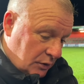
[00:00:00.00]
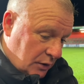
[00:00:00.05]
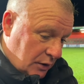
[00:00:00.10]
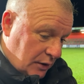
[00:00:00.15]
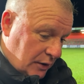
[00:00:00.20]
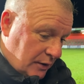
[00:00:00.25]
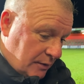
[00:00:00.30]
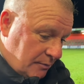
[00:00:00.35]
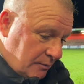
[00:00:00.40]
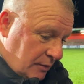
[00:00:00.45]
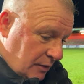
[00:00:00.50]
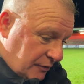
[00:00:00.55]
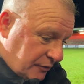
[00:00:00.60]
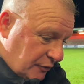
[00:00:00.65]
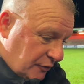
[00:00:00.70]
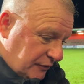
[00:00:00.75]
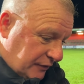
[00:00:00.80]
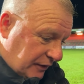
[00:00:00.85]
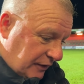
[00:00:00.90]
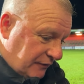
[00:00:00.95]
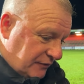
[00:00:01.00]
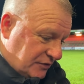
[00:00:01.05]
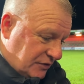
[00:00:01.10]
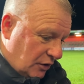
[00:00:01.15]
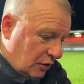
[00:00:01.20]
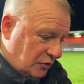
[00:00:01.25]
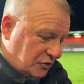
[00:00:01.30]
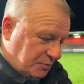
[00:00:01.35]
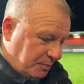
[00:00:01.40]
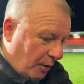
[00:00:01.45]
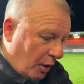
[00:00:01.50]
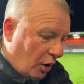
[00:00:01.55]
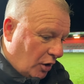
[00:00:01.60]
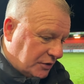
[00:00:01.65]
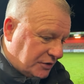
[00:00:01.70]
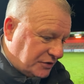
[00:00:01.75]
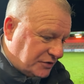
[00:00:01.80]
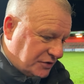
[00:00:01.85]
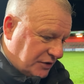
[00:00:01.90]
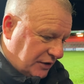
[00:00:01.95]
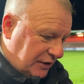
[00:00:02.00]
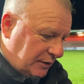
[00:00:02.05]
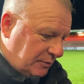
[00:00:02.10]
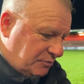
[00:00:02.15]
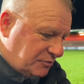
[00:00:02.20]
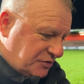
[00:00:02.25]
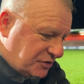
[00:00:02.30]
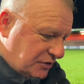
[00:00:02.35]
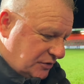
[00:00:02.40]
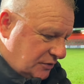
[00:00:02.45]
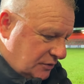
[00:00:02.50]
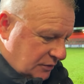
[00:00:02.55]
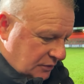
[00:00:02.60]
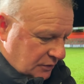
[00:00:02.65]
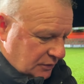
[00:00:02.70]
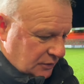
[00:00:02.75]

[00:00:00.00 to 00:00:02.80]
I thought they gave us a lot of spark at times and